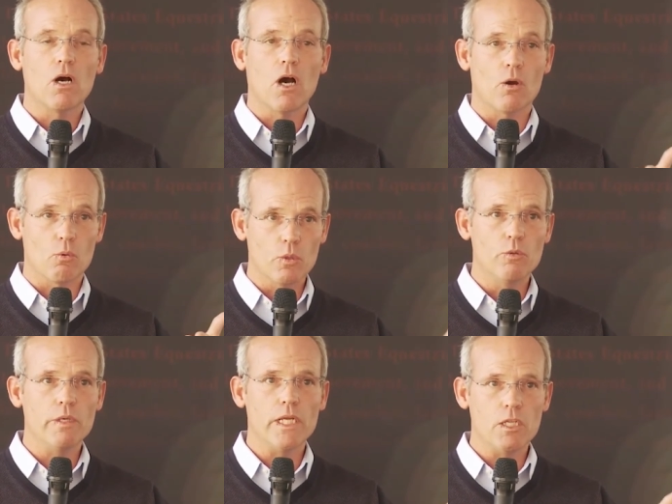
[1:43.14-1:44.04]
are
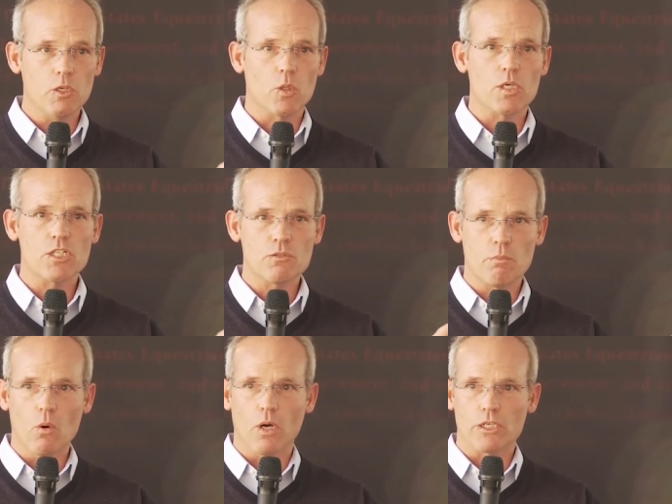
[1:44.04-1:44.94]
ruining your
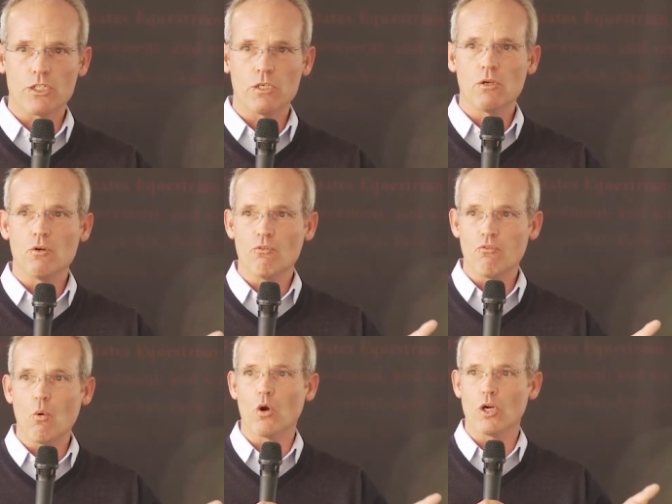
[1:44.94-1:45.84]
sport
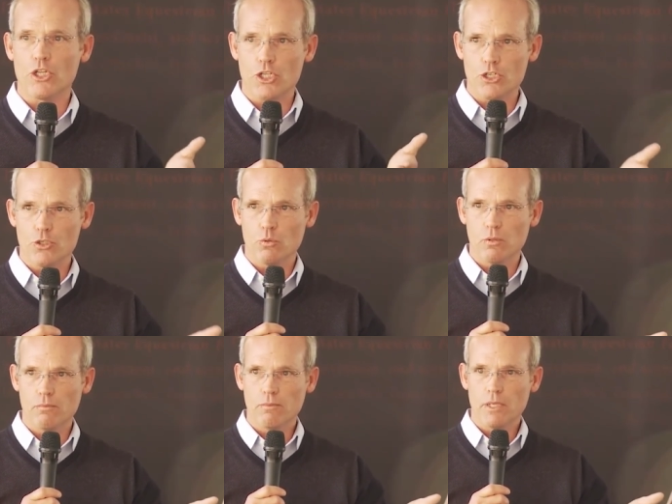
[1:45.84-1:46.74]
for you.
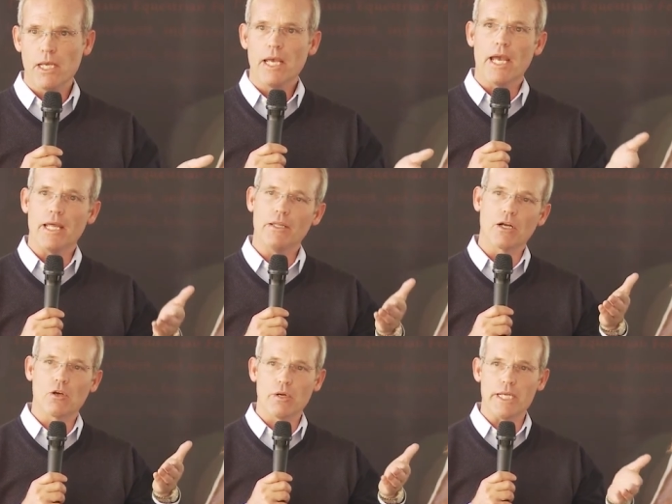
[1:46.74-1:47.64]
And they're
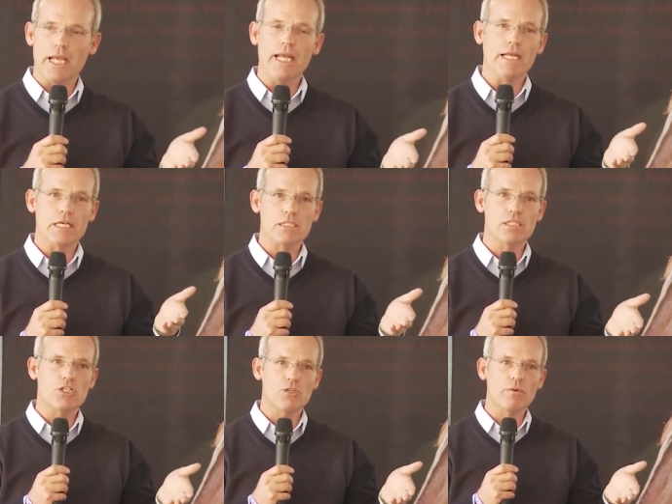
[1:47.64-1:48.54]
creating a
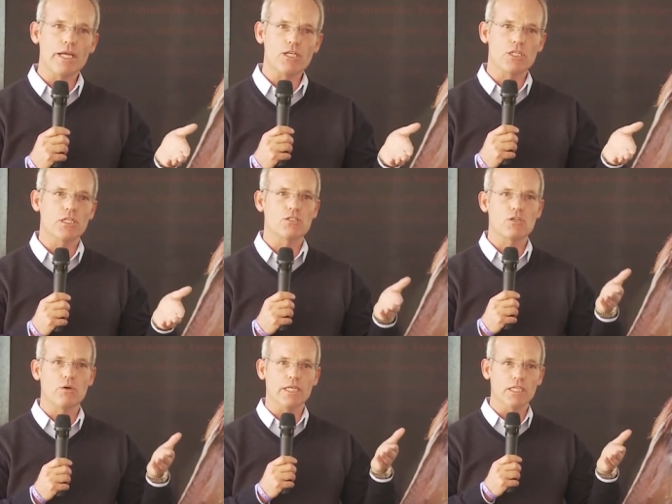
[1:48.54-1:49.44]
situation that's
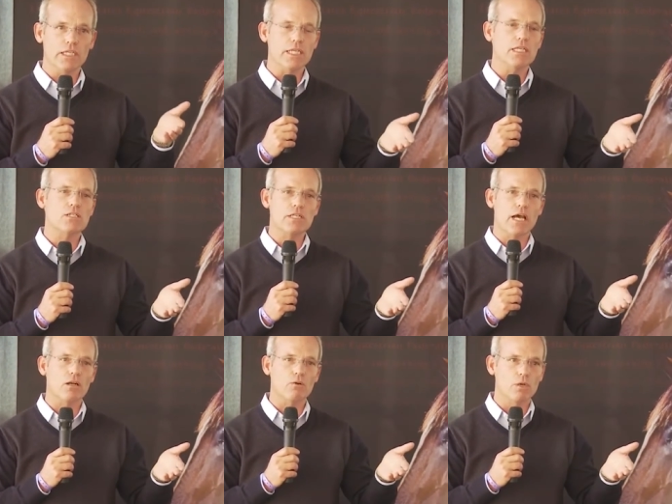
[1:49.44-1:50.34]
going to lead us
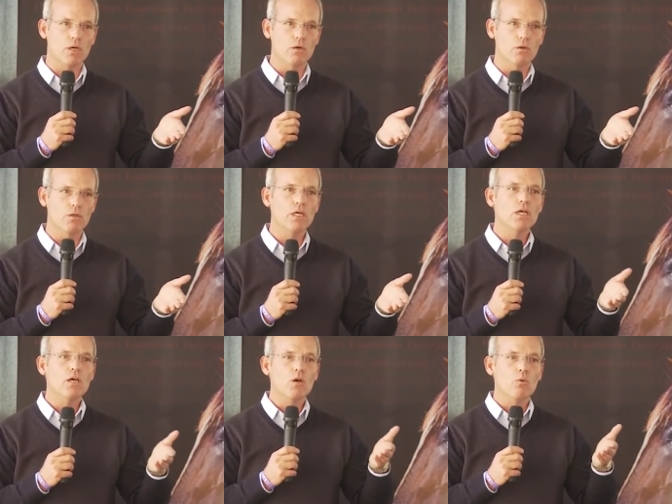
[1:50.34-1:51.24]
down a road
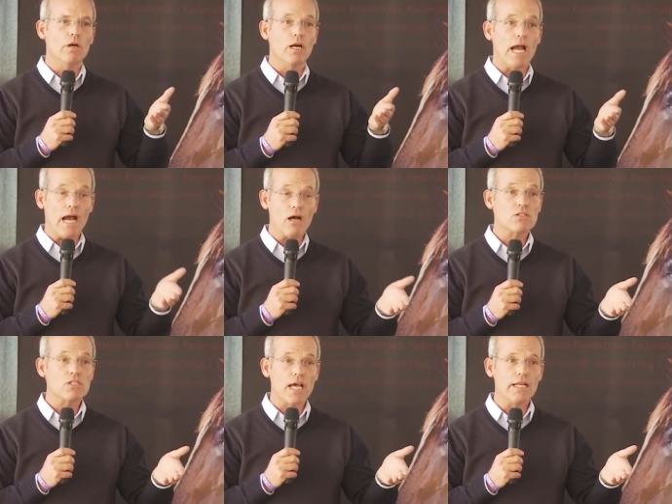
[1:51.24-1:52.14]
where
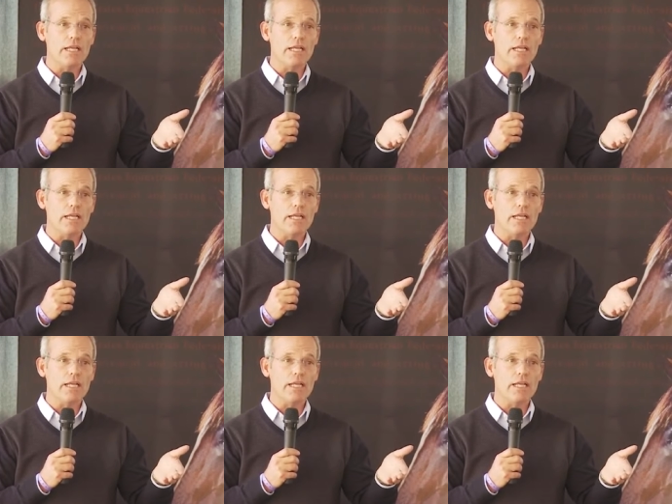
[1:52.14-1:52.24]
outside